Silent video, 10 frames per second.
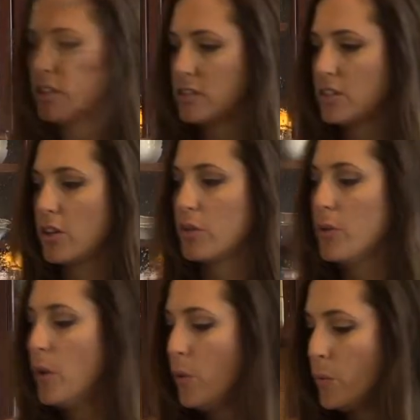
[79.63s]
So
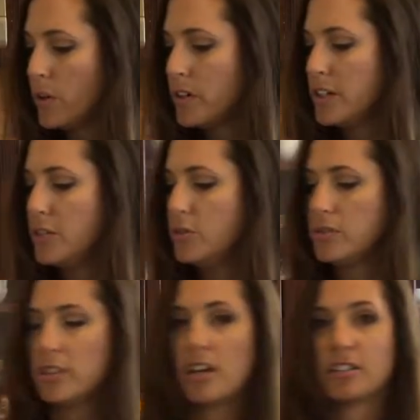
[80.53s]
we're going to
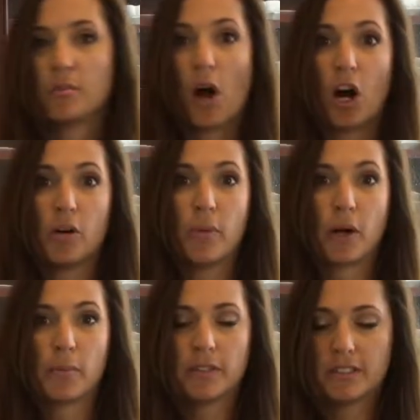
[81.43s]
use some
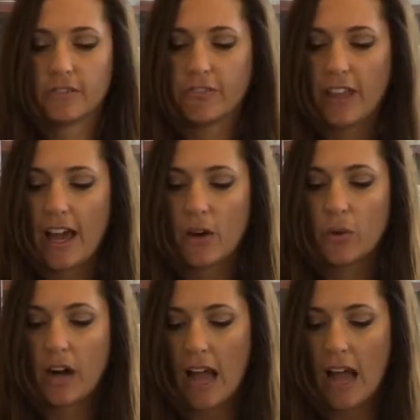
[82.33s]
all-purpose flour.